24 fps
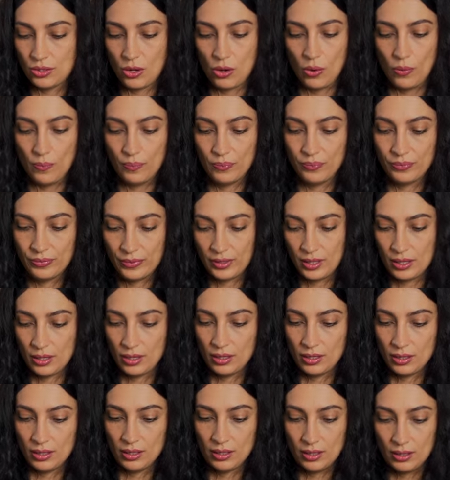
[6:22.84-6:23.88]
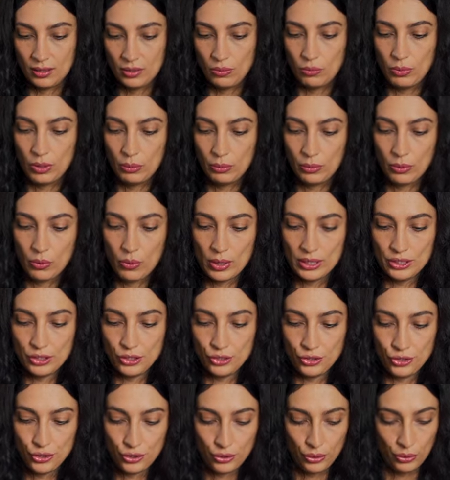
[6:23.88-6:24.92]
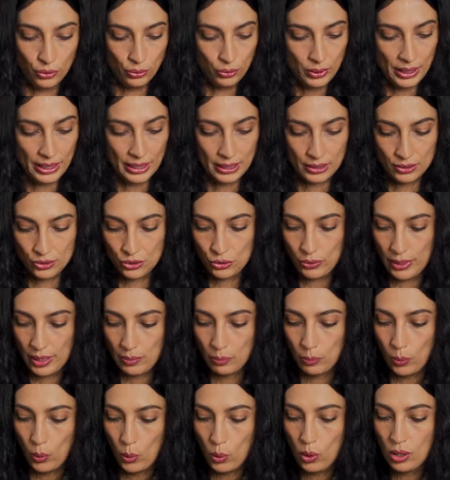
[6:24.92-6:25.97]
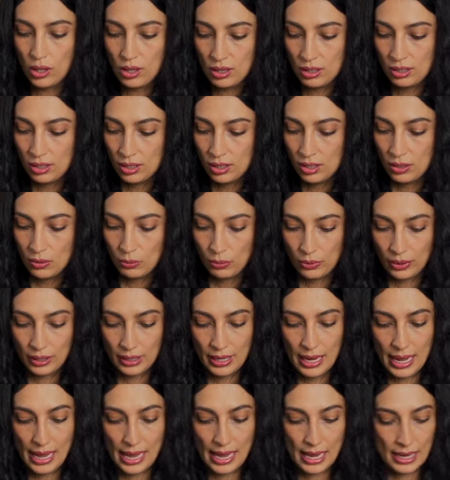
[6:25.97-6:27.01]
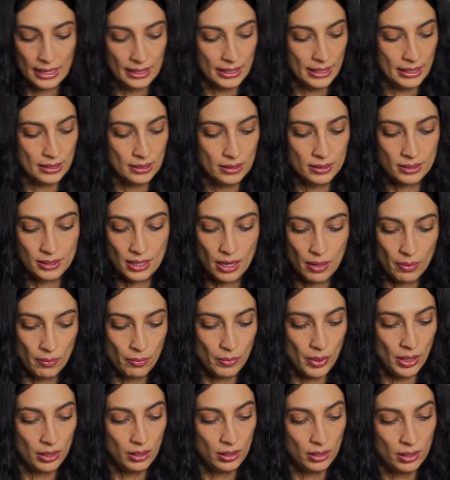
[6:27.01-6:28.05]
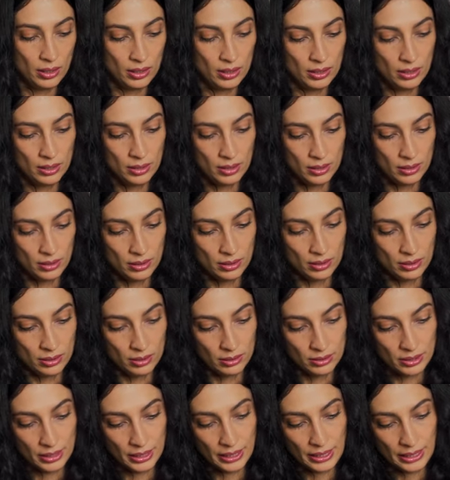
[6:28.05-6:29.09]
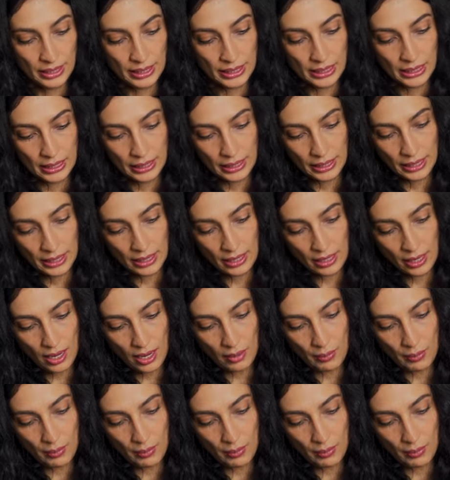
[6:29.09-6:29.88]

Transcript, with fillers: So what we're going to do is, to a bowl, we're going to add in some tahini.